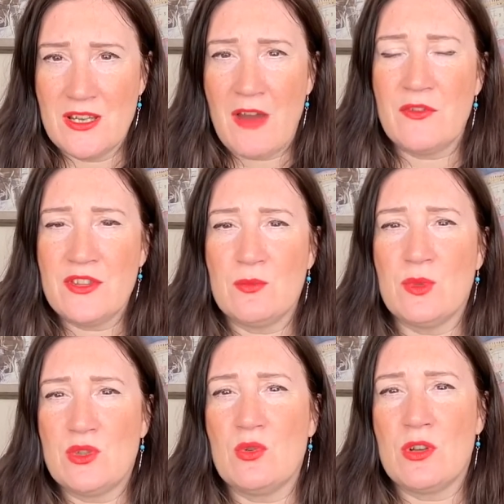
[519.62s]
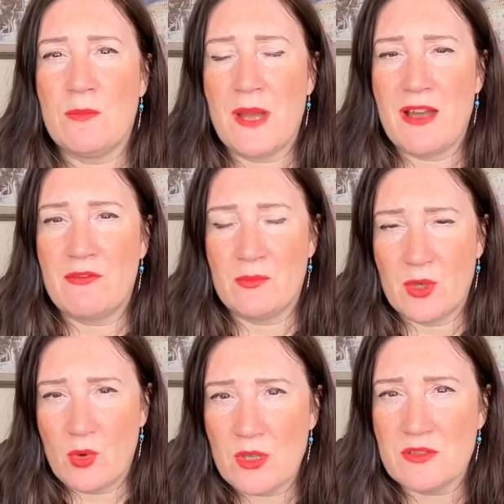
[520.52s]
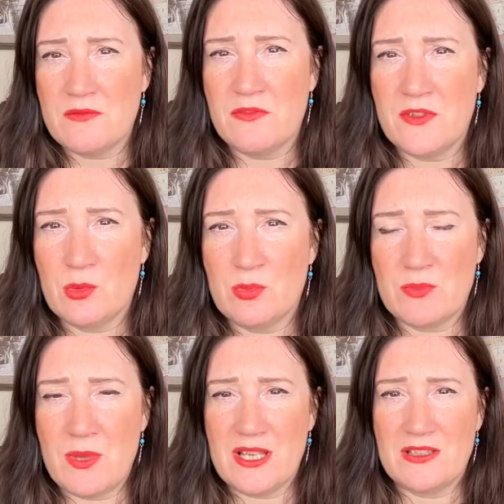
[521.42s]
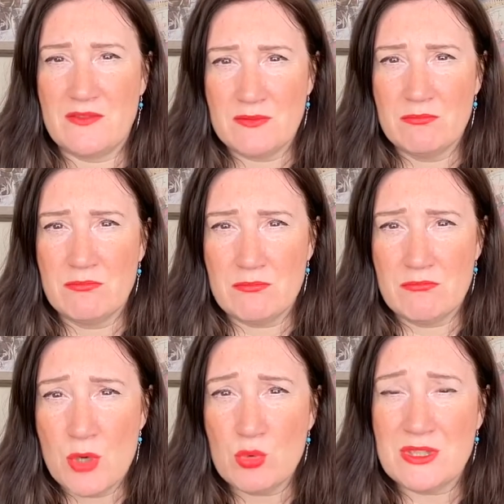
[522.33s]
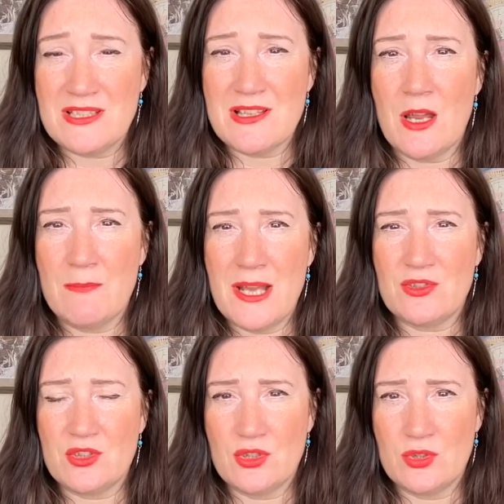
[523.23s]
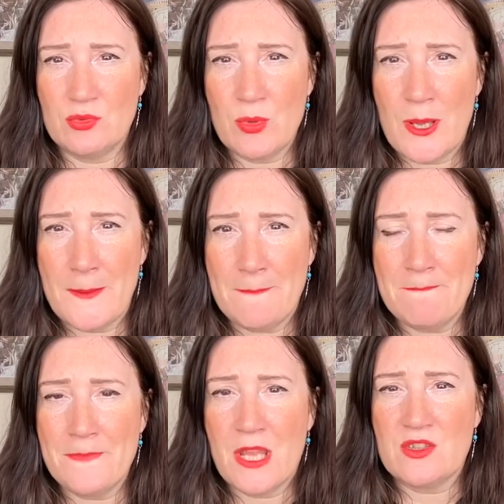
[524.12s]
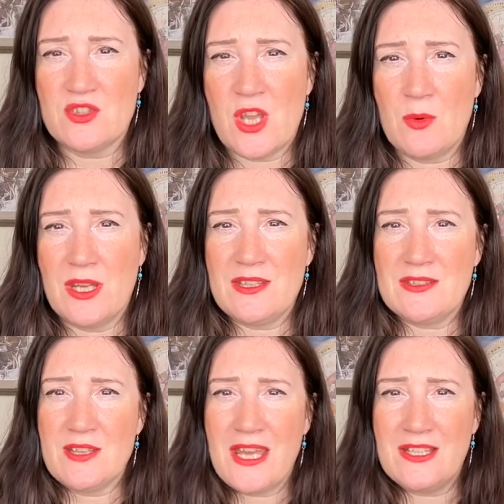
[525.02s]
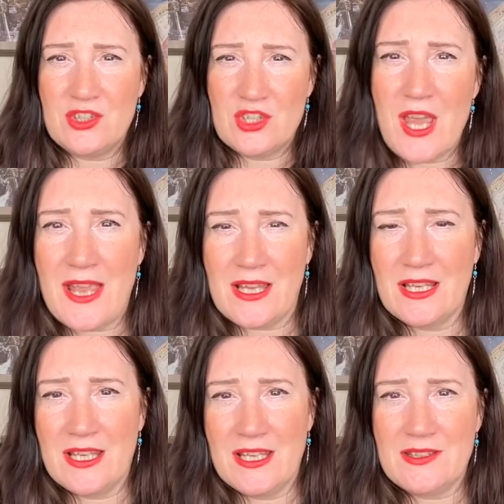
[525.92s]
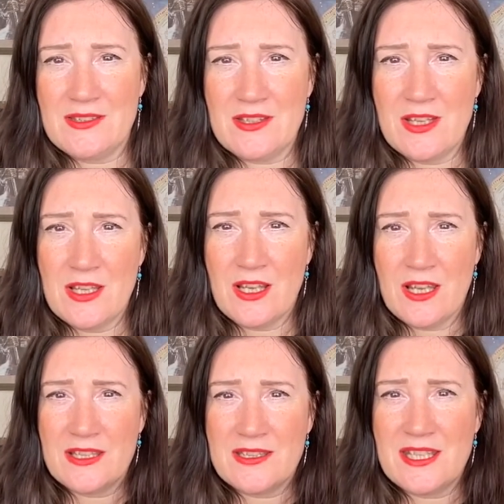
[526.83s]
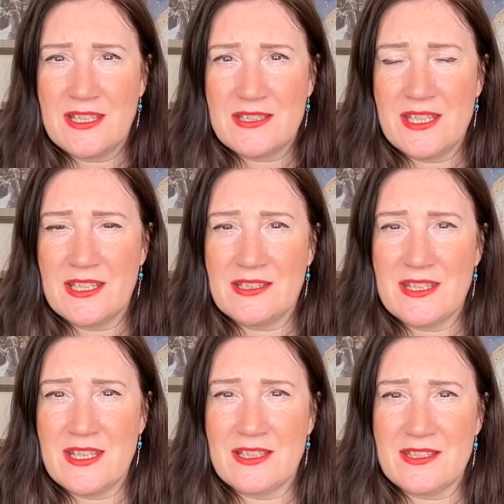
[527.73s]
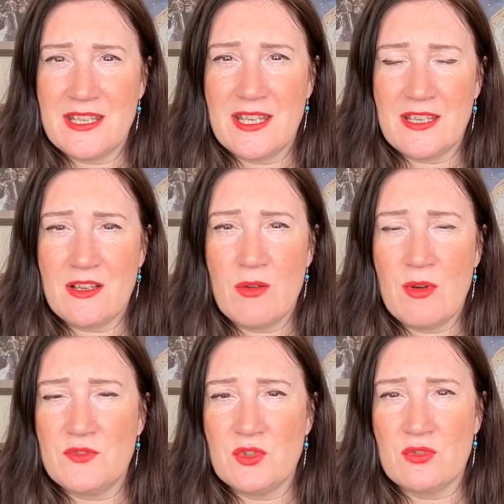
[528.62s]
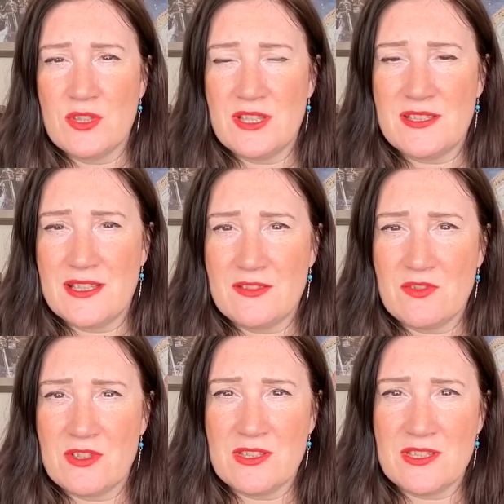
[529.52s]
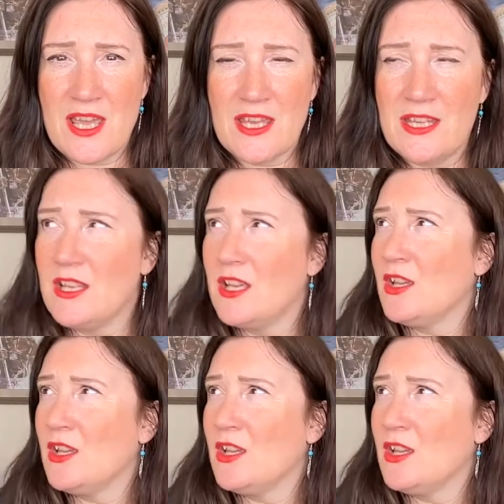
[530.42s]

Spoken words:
Everything we talk about from a quantum field perspective is multi-dimensional. So it isn't a checklist like tick, tick, tick, tick. Oh, I've done all these things for today.